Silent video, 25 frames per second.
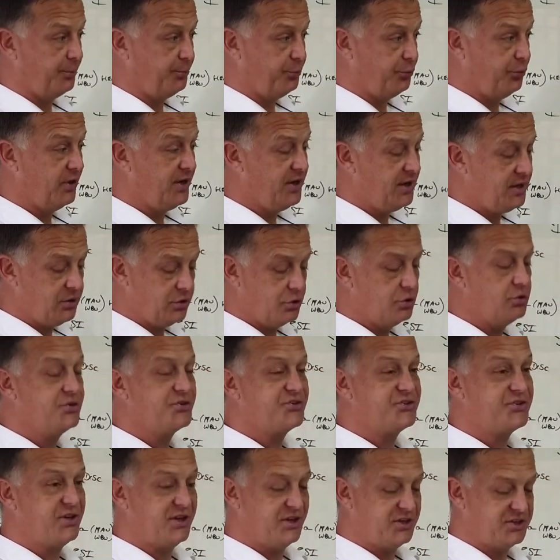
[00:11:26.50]

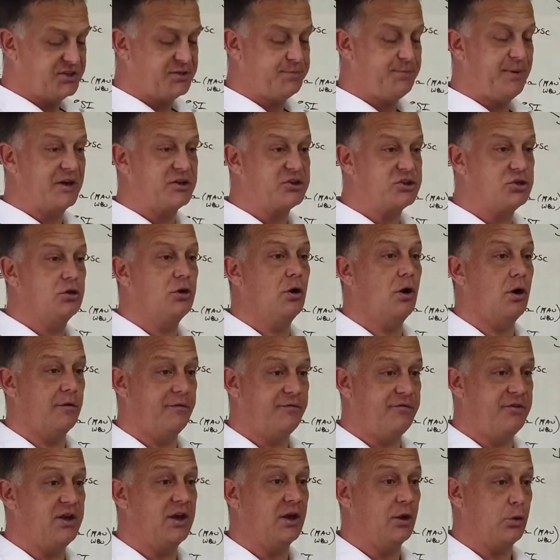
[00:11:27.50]
pre-use inspection
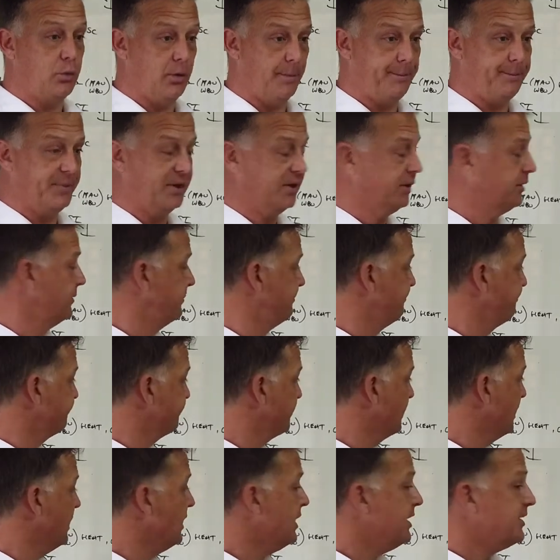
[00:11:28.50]
of the equipment.
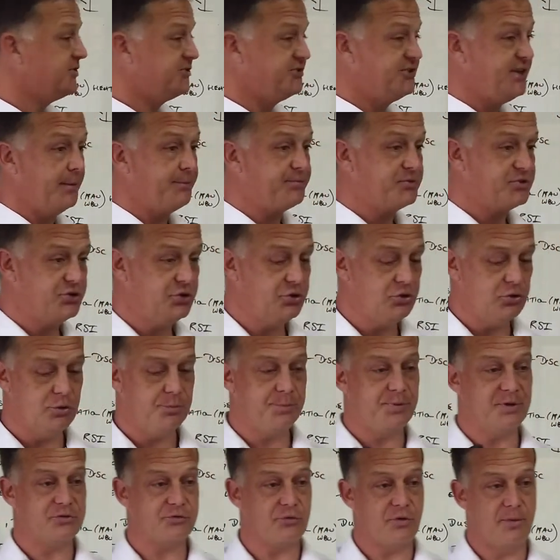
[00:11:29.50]
Step two,
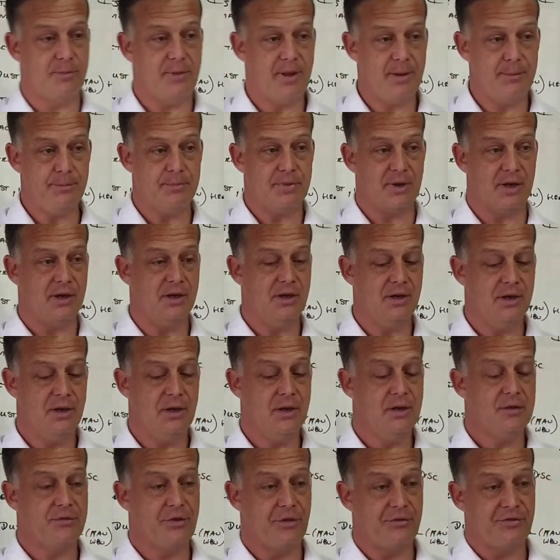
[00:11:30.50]
but remember
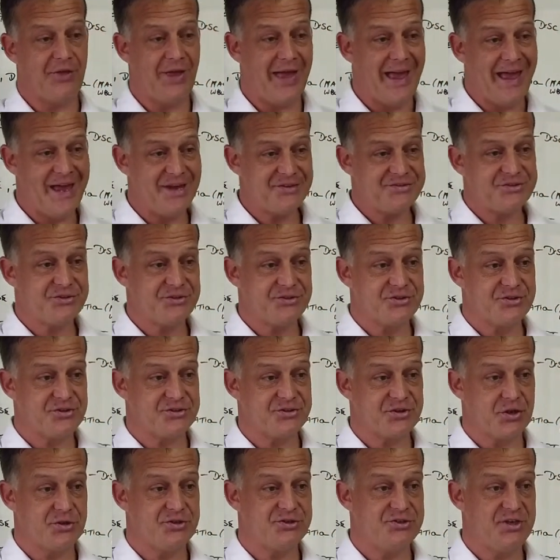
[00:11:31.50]
that the hazards
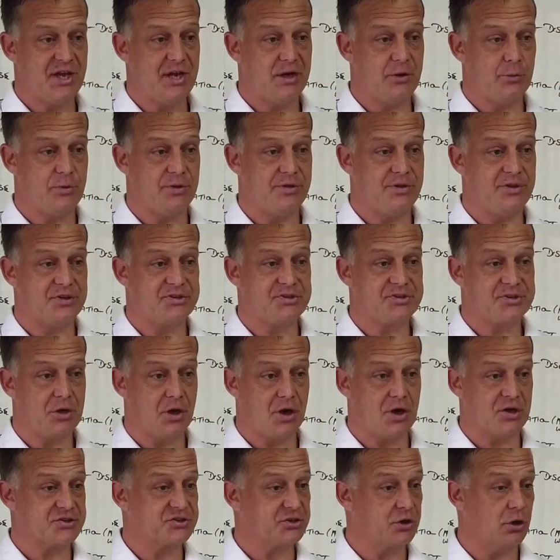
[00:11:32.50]
associated with this
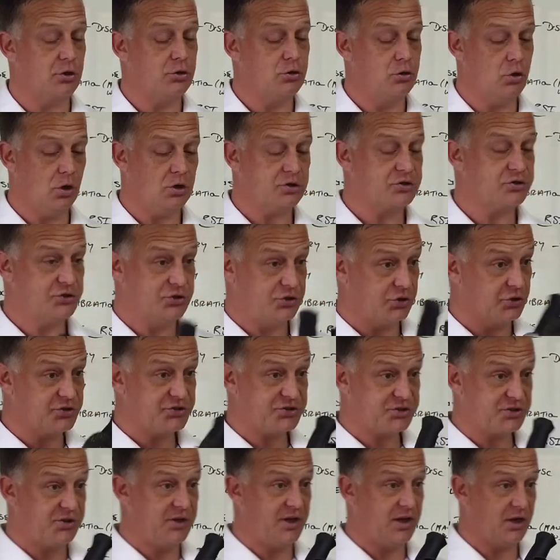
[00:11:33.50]
task are not
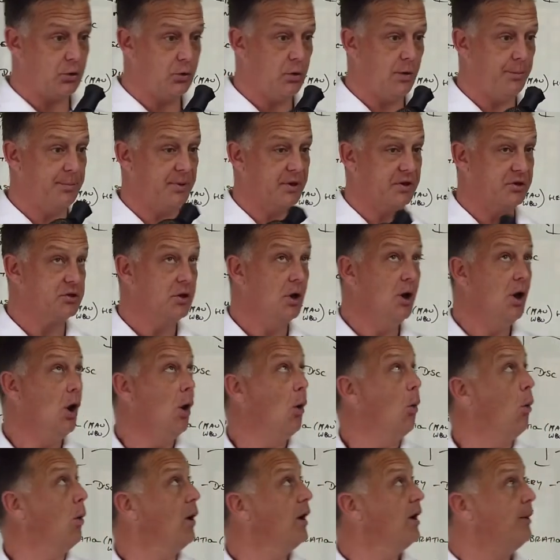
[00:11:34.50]
just the equipment.
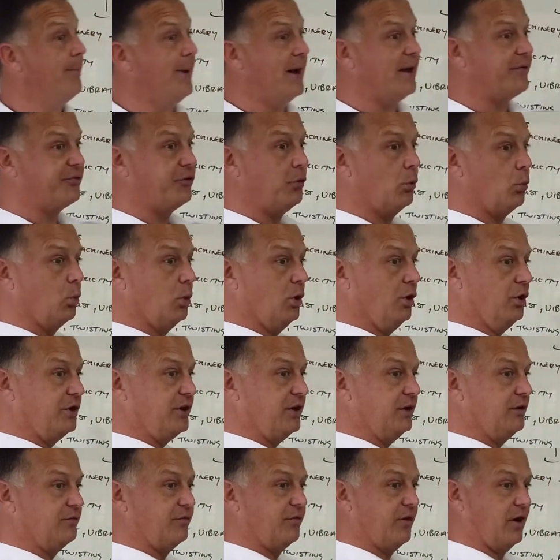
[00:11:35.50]
What about the work
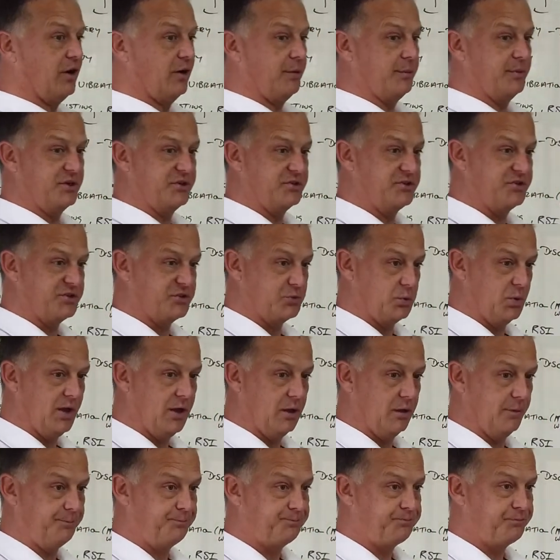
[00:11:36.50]
environment as
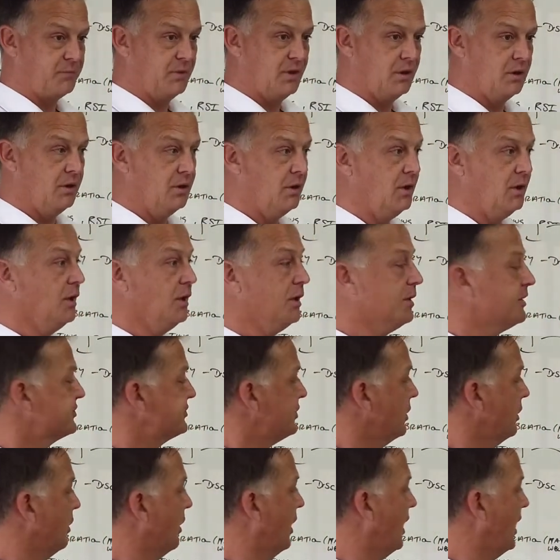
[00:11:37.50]
well?
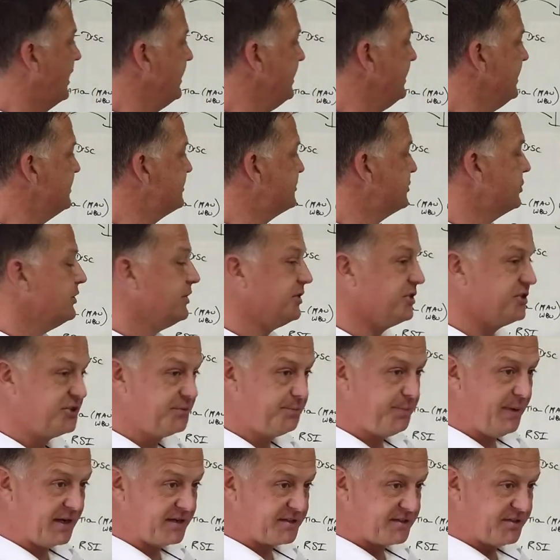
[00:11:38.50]
So I need to
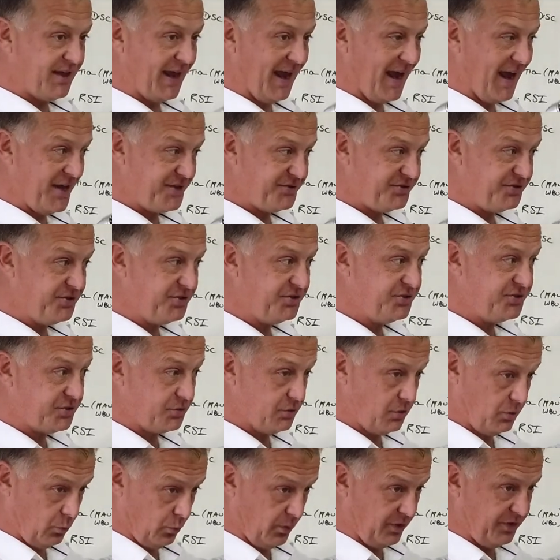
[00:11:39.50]
inspect the
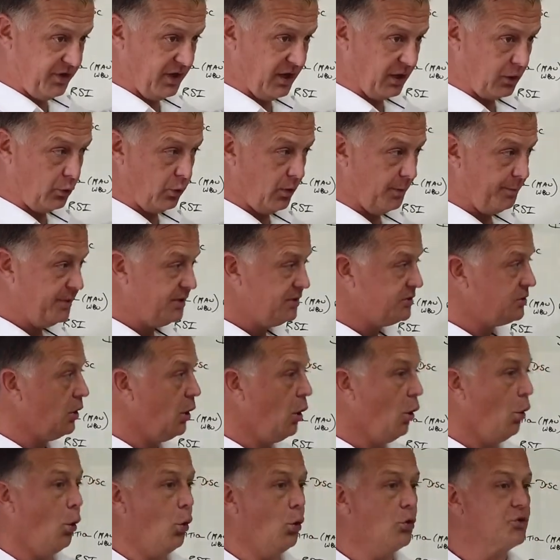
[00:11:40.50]
hazards with the equipment,
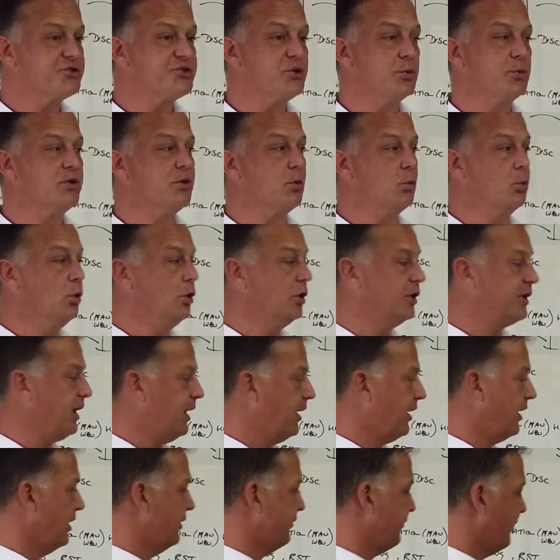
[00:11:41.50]
also with the work
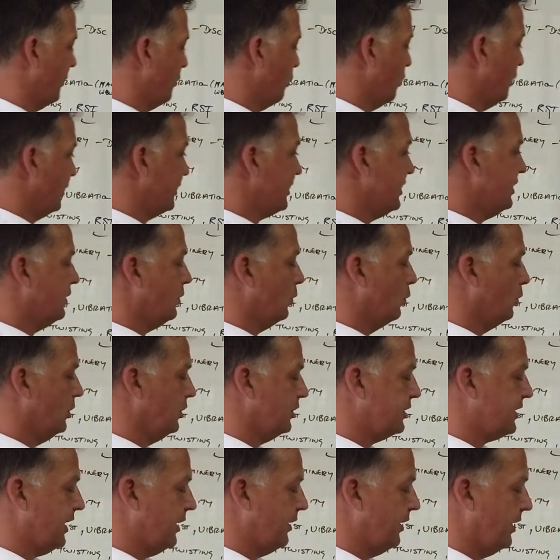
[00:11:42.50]
area. If I'm working the
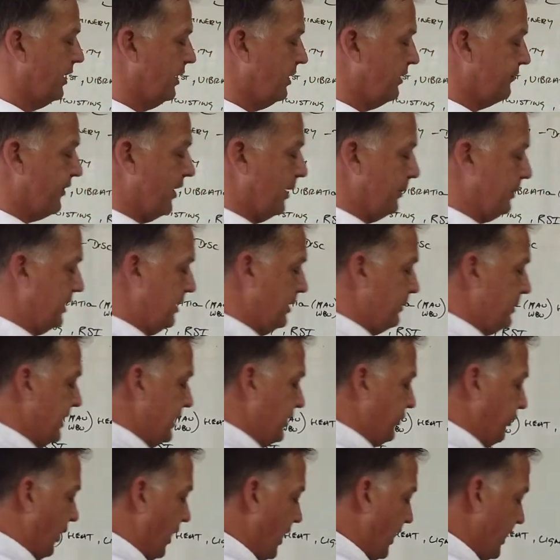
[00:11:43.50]
work area, if I'm going to be
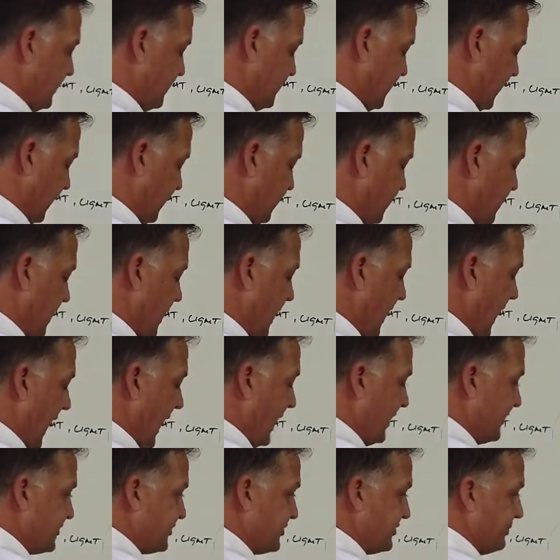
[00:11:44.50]
grinding
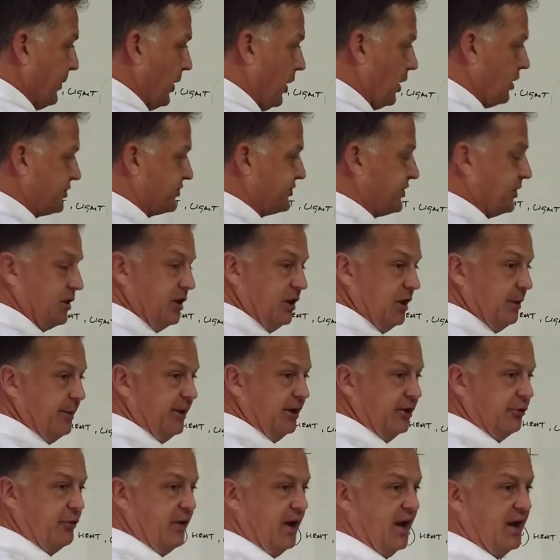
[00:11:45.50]
and sparks are going to
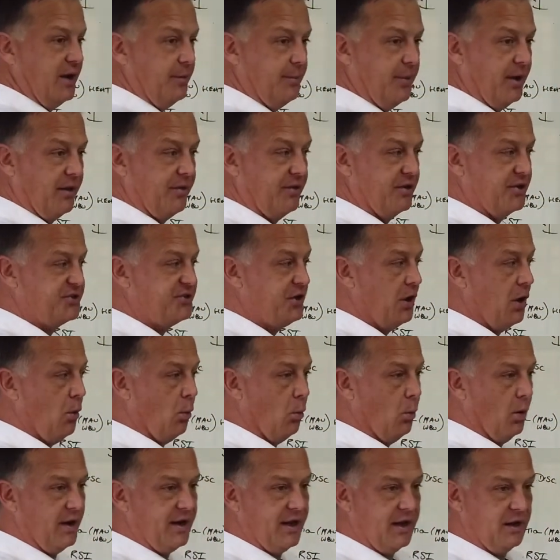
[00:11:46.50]
be created by this,
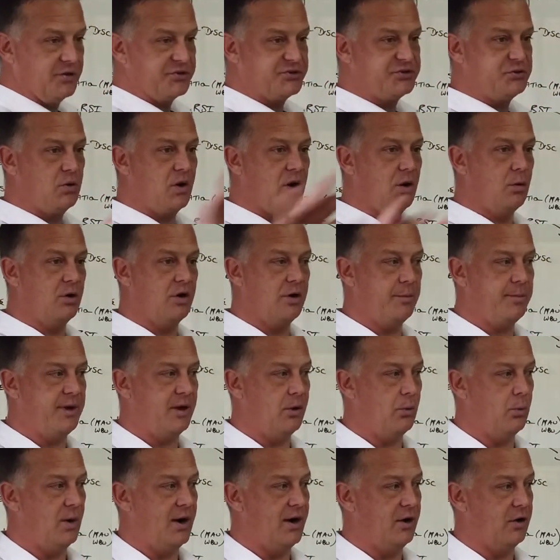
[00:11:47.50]
what else do I want to be
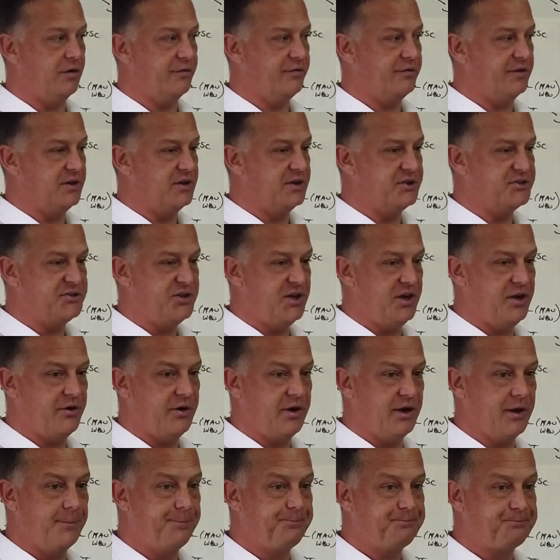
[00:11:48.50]
aware of in this
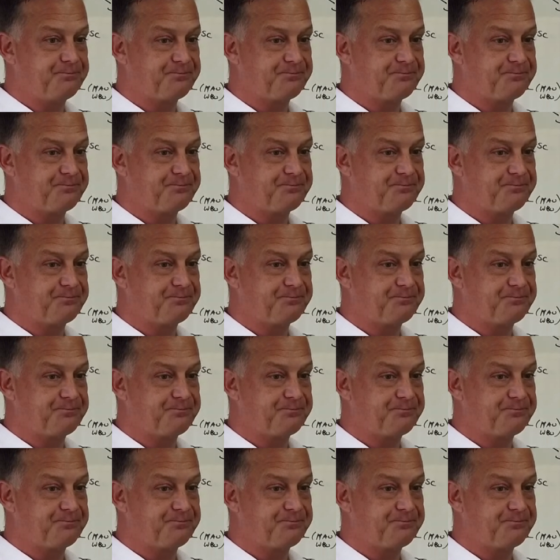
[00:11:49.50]
area?